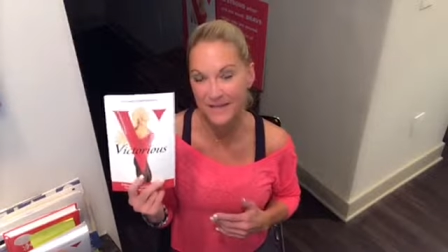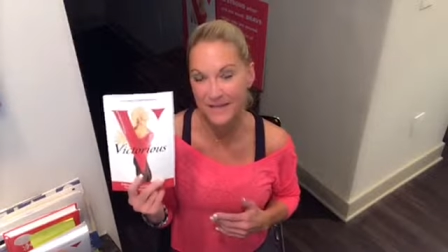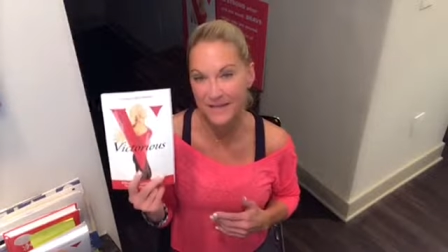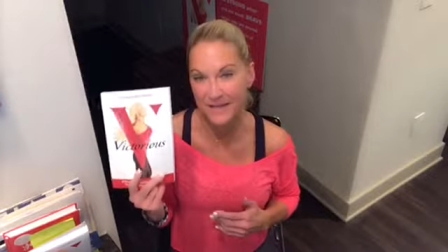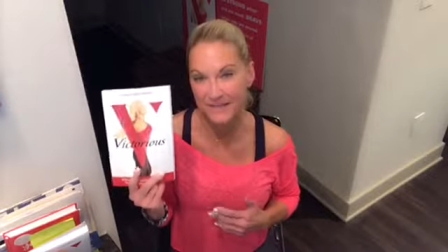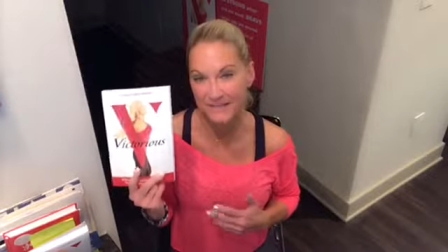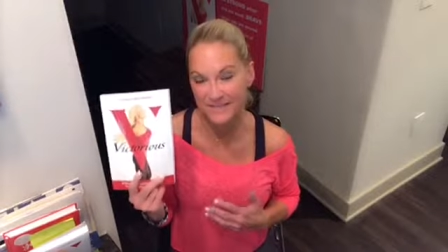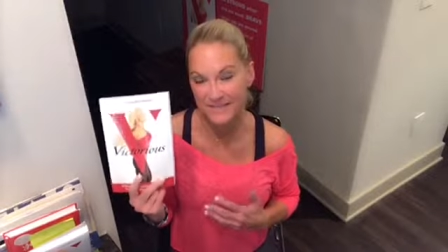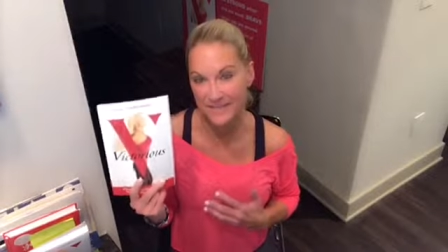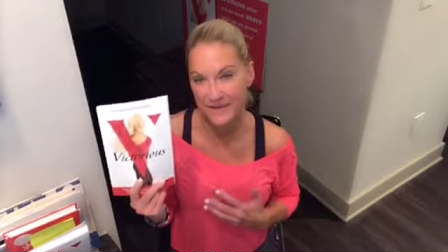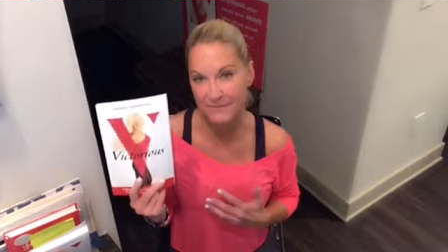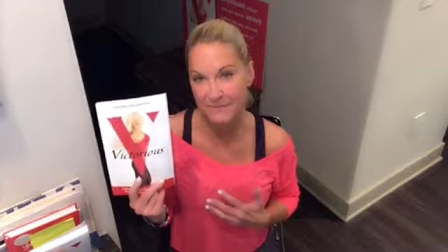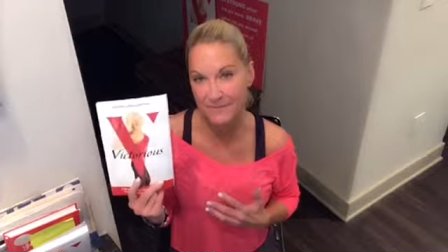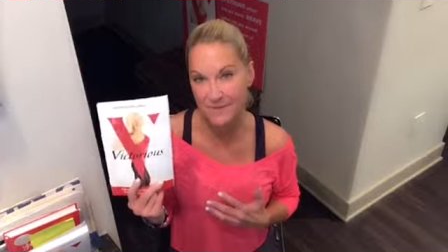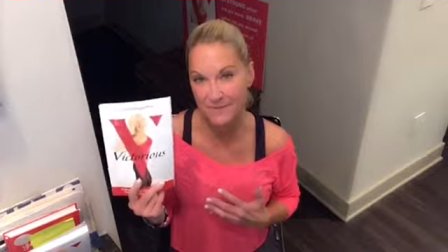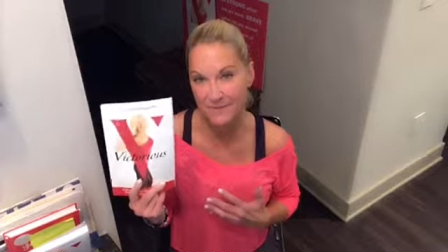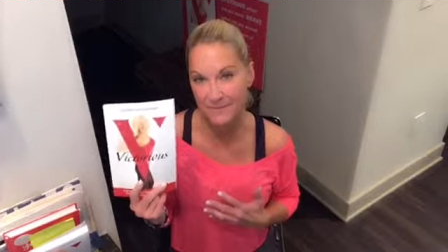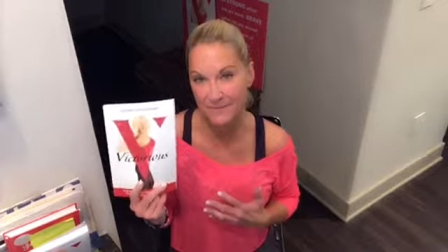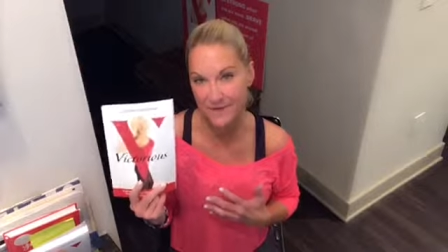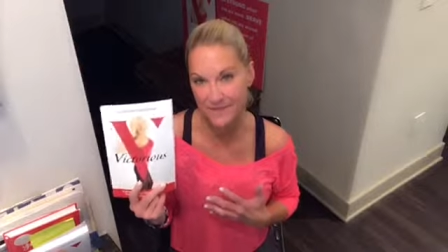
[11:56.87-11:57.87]
have sent
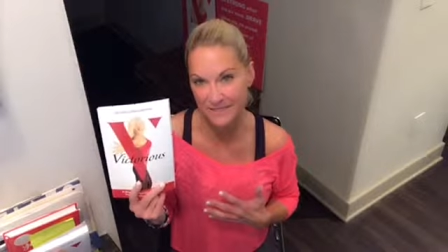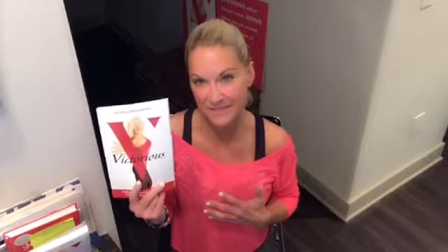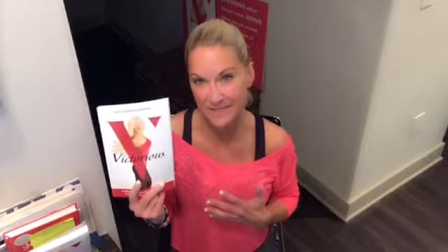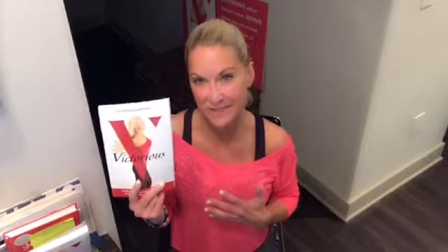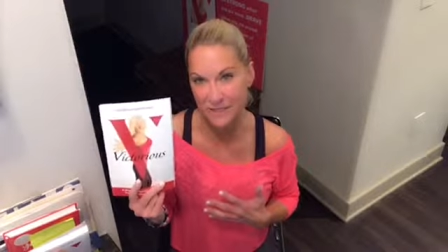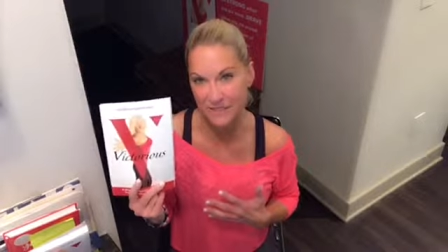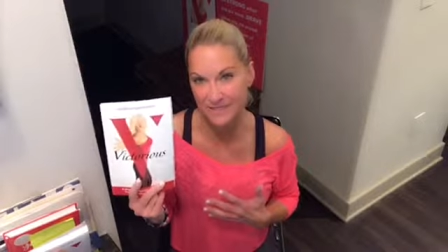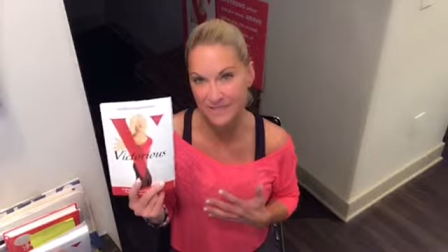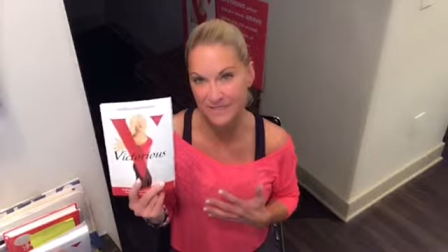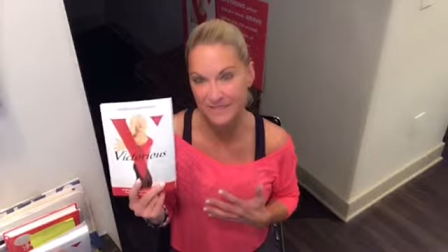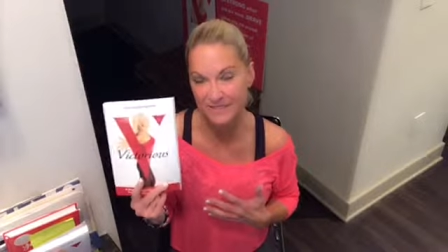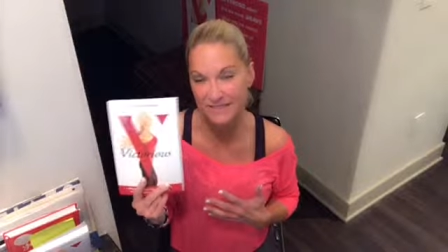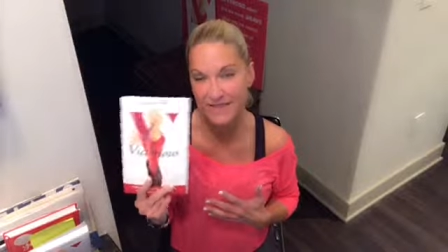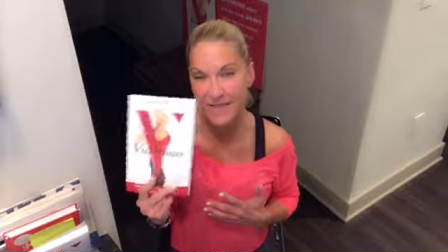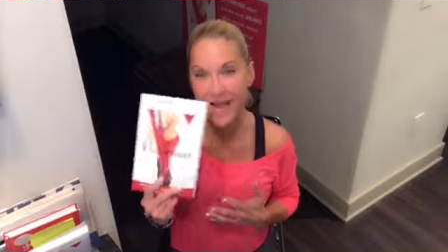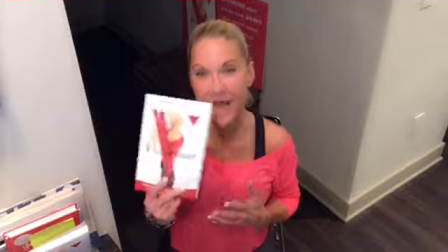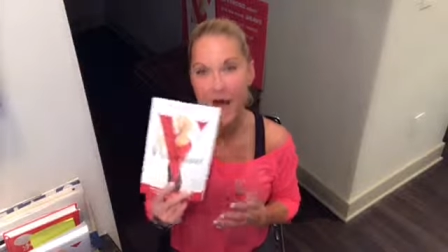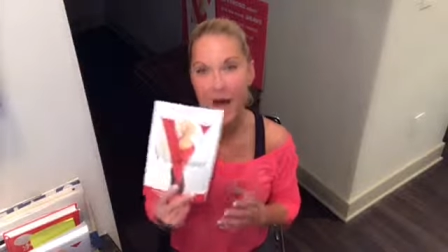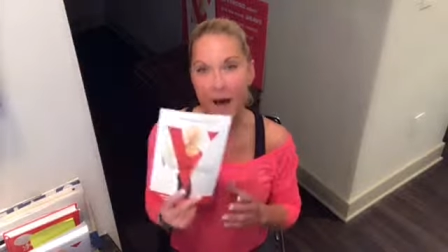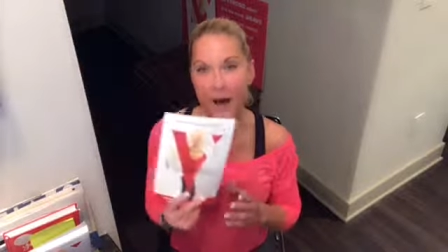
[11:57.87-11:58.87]
me messages
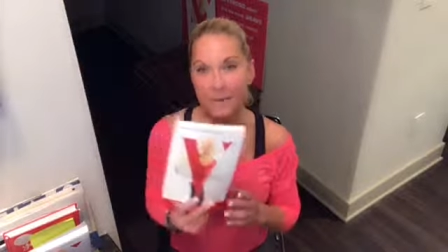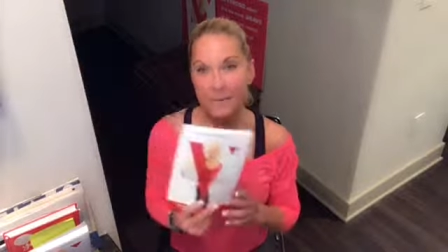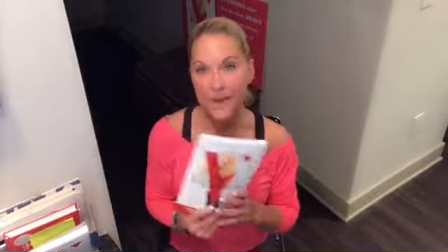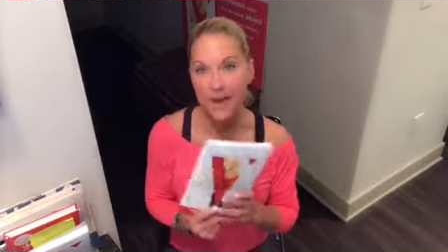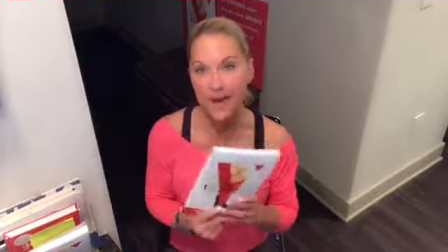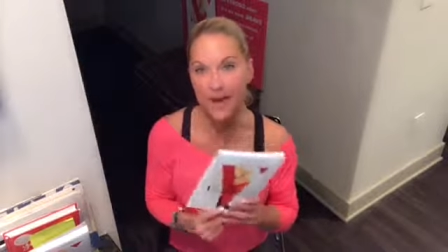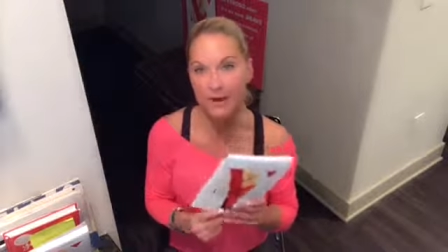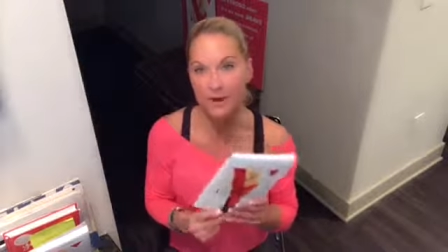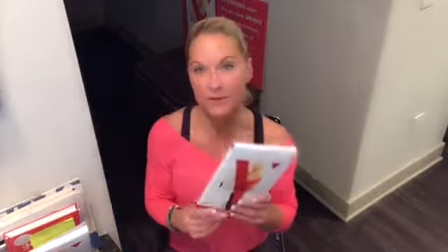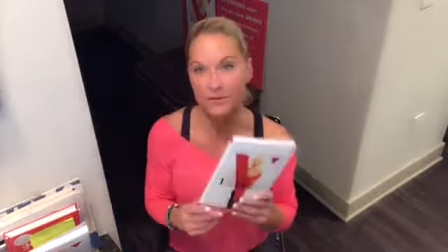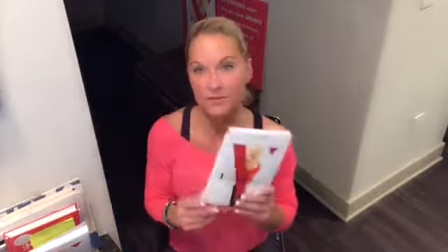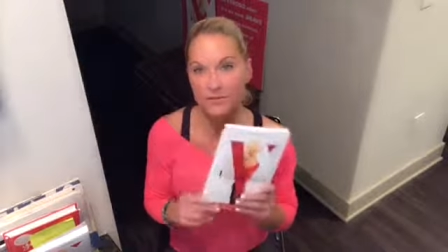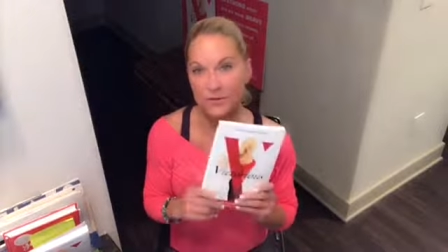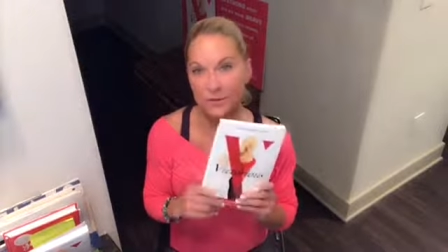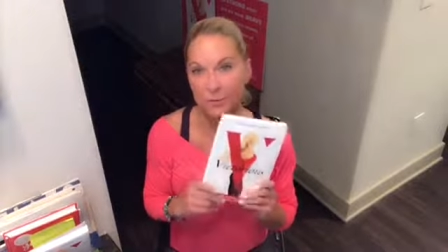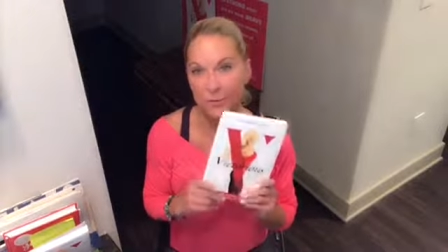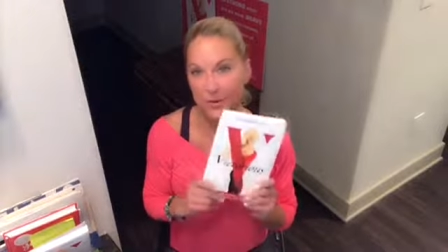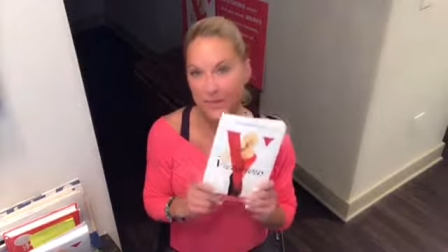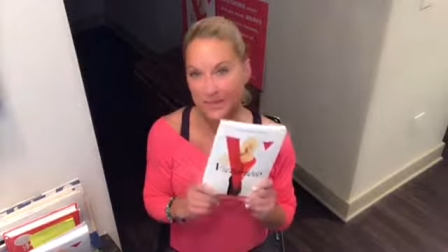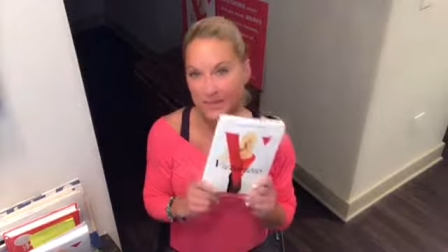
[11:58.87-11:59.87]
about
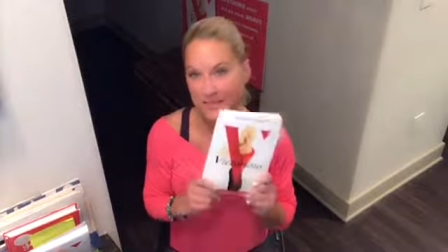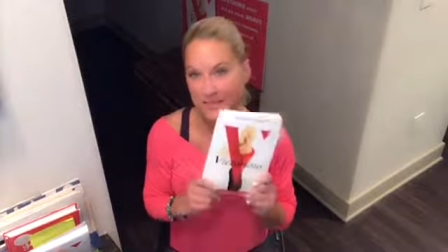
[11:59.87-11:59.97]
what